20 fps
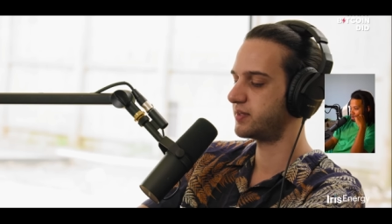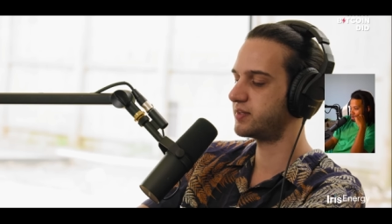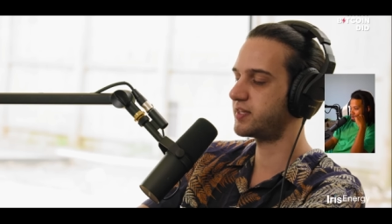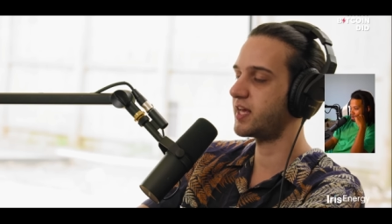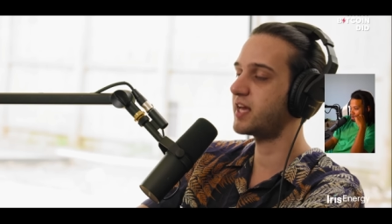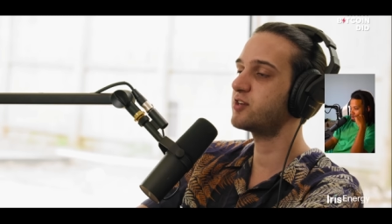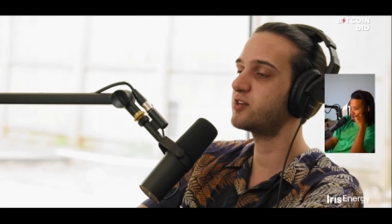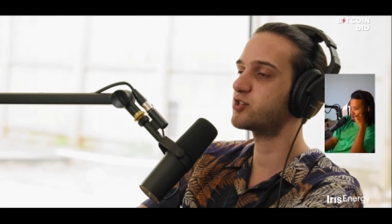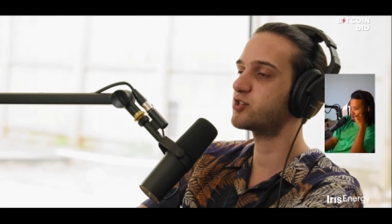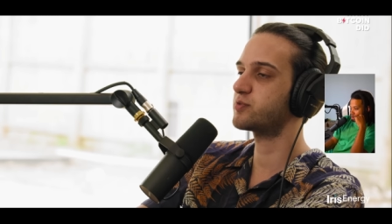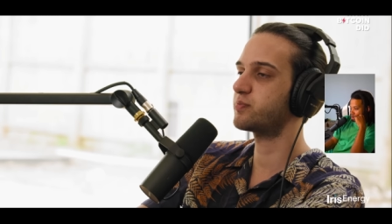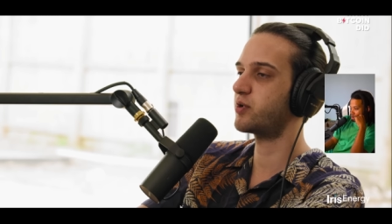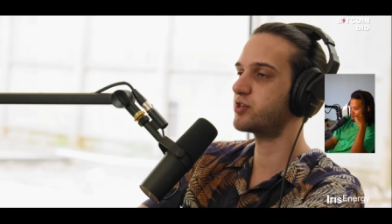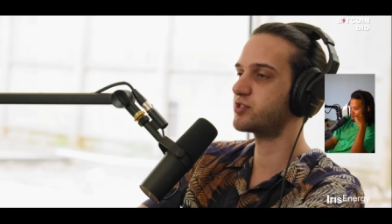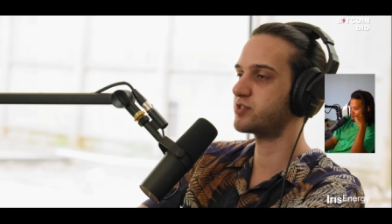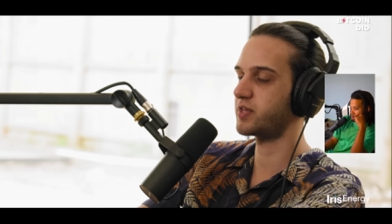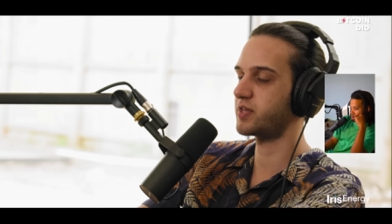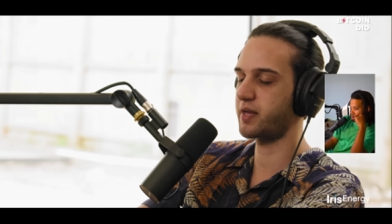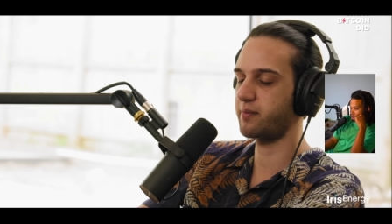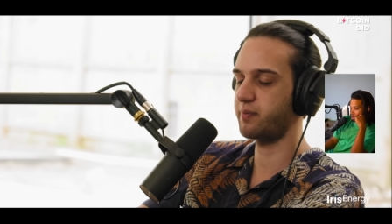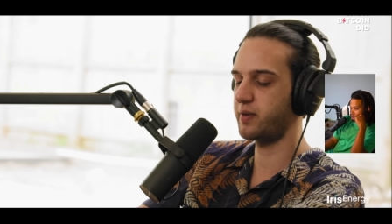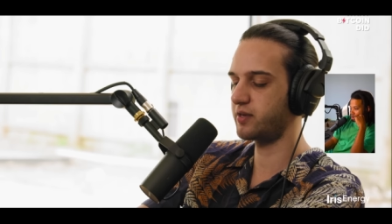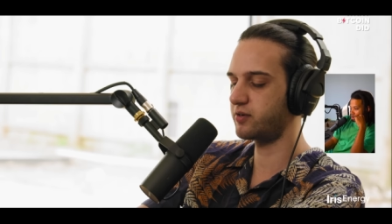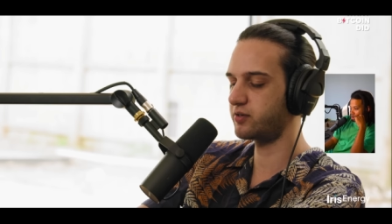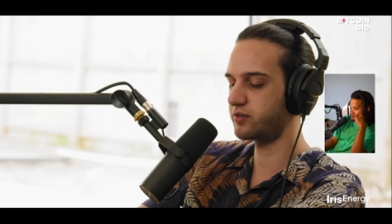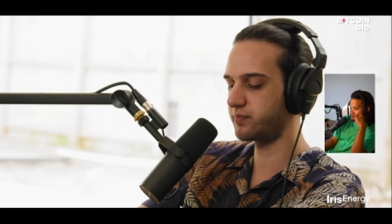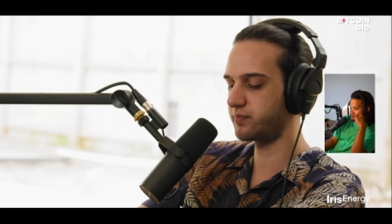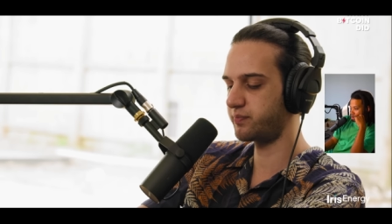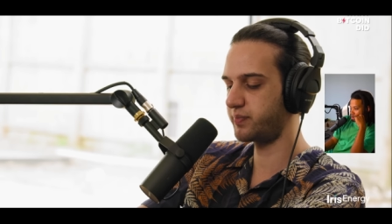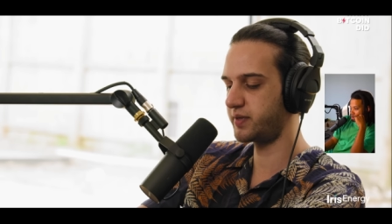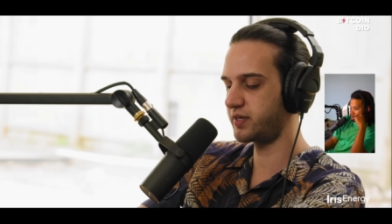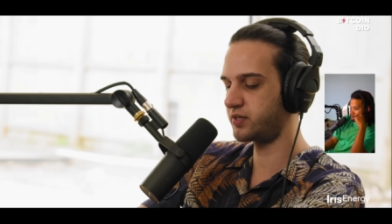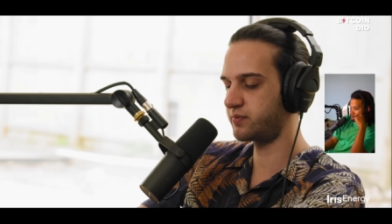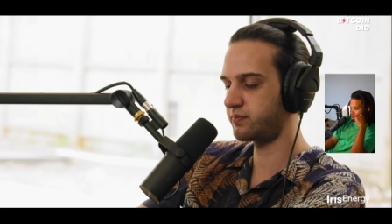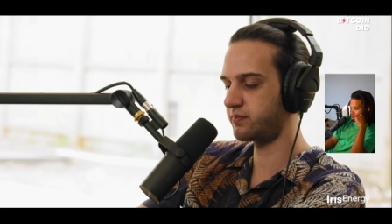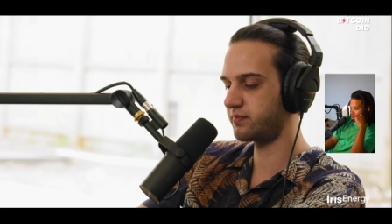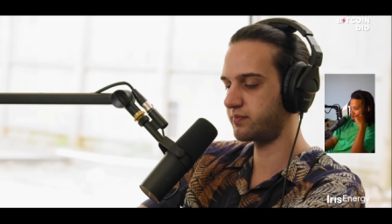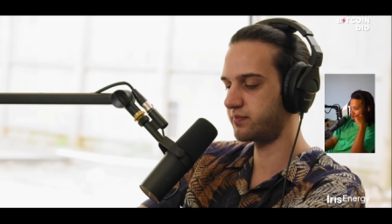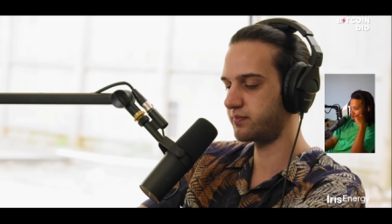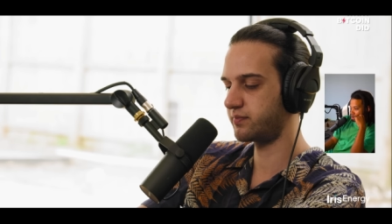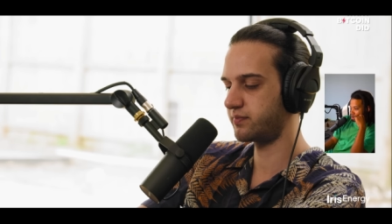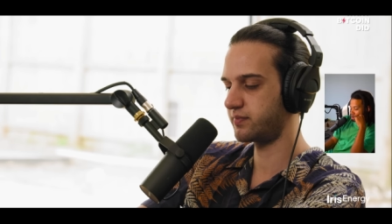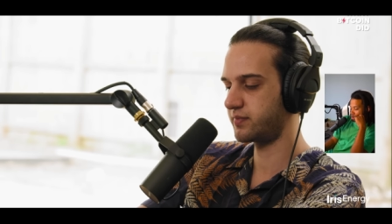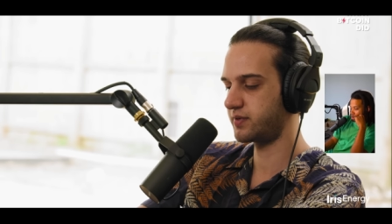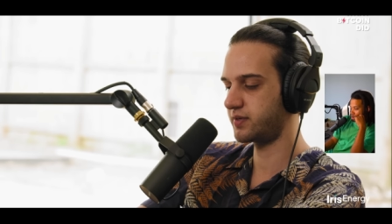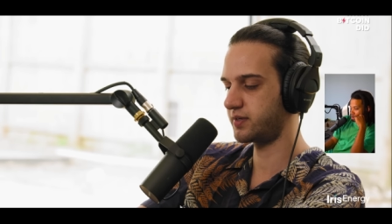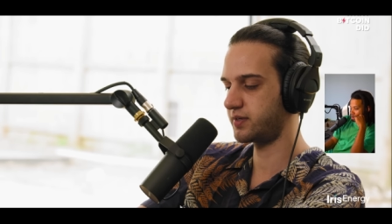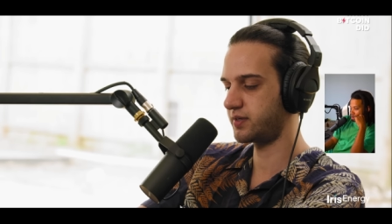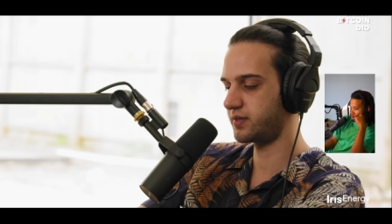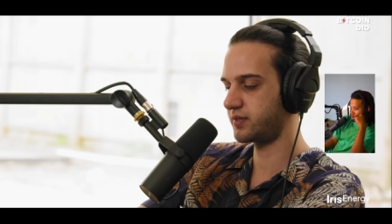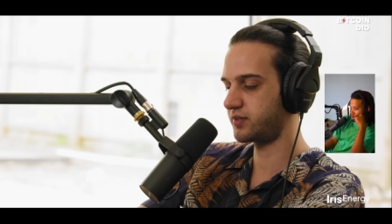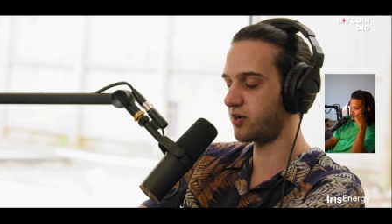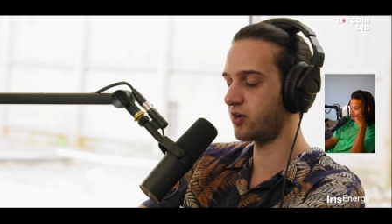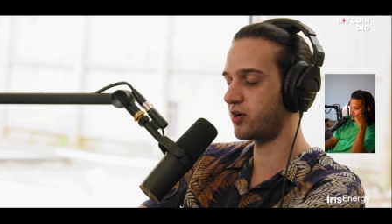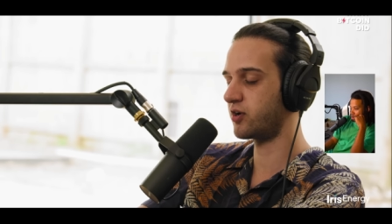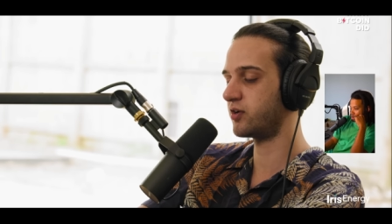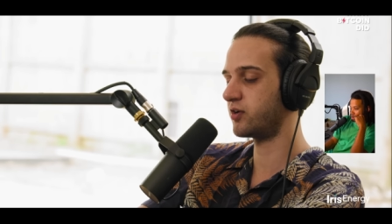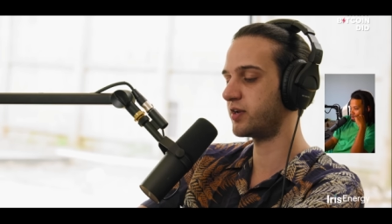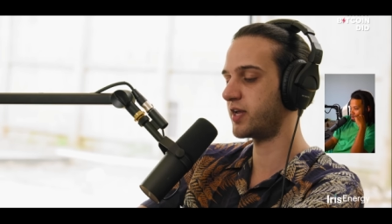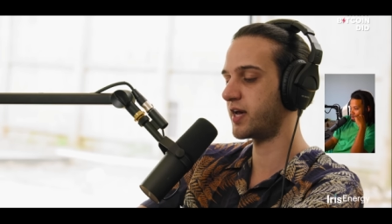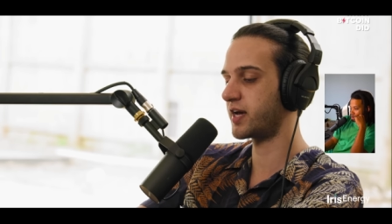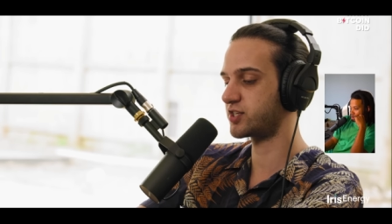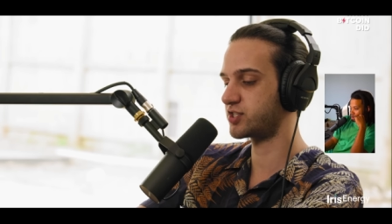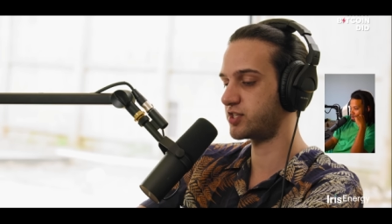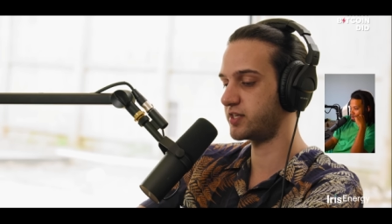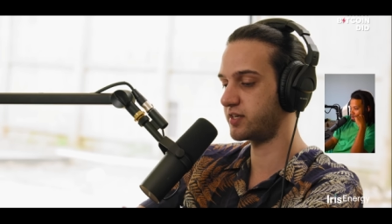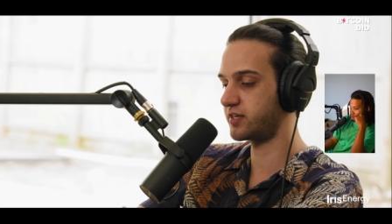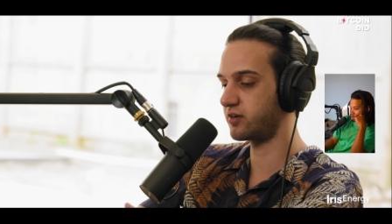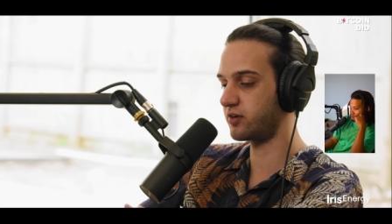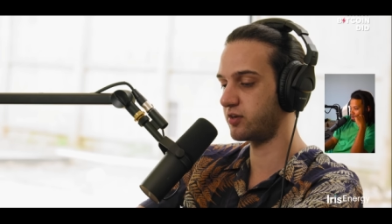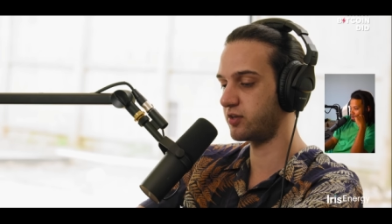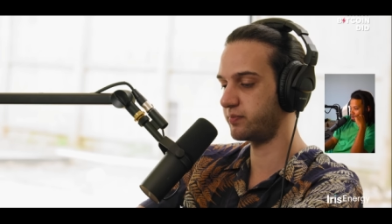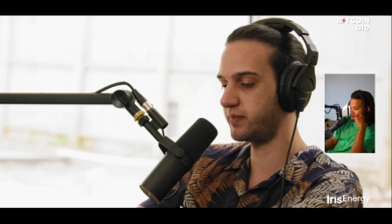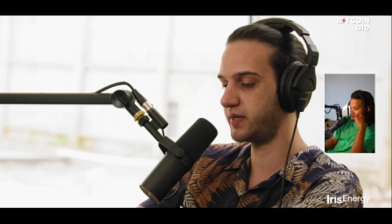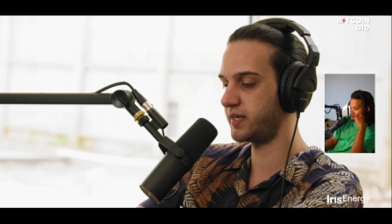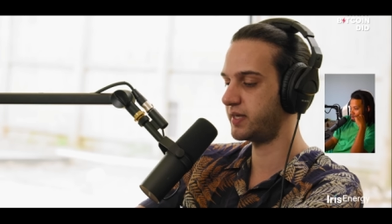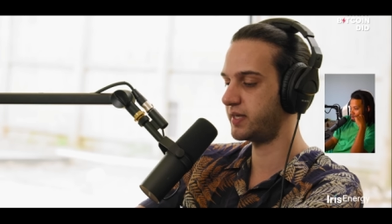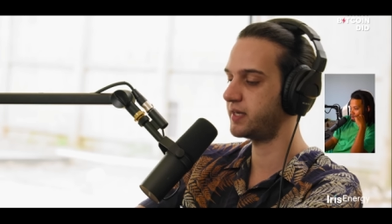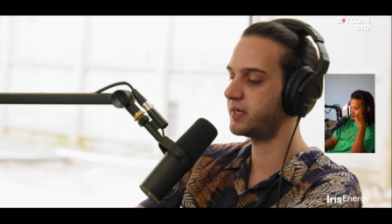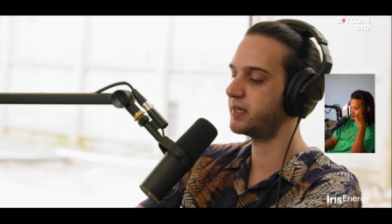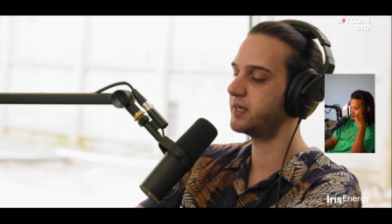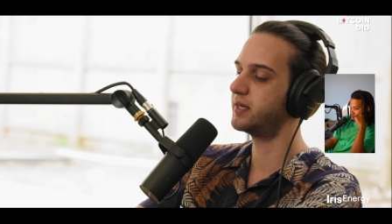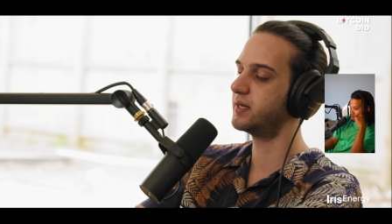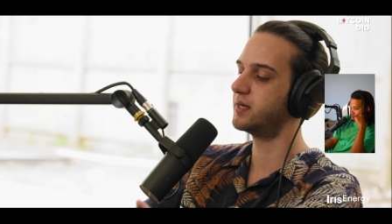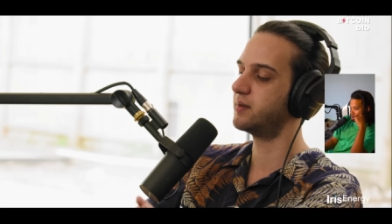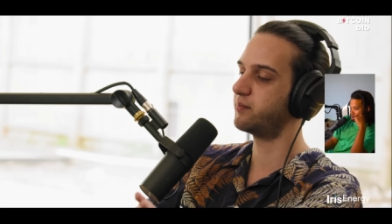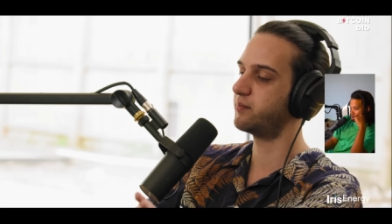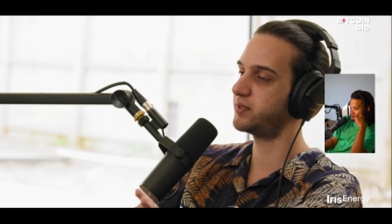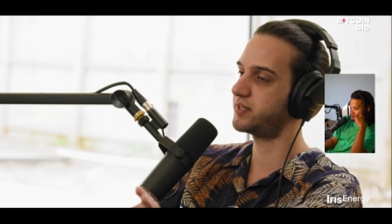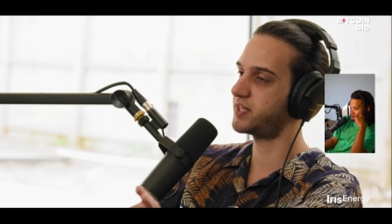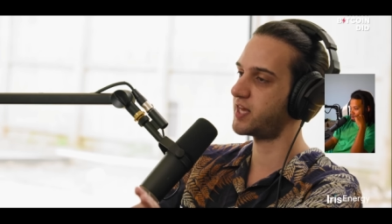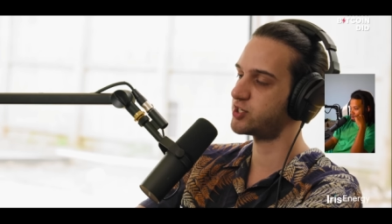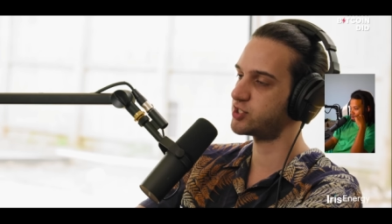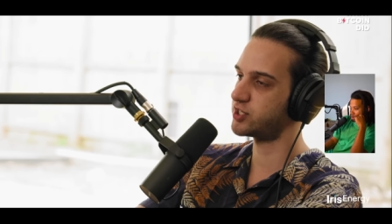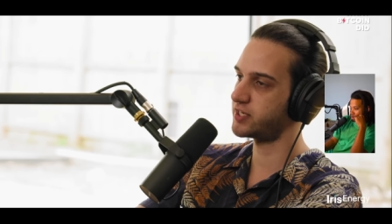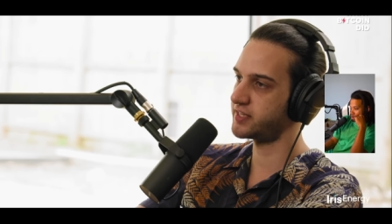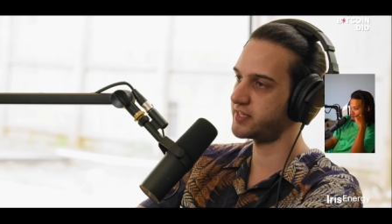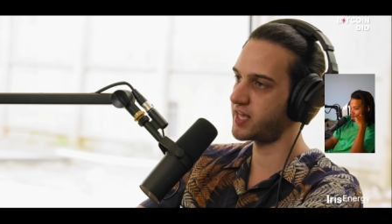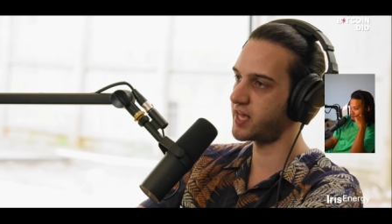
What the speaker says: dangerous person. Like Peter Todd actually called me potentially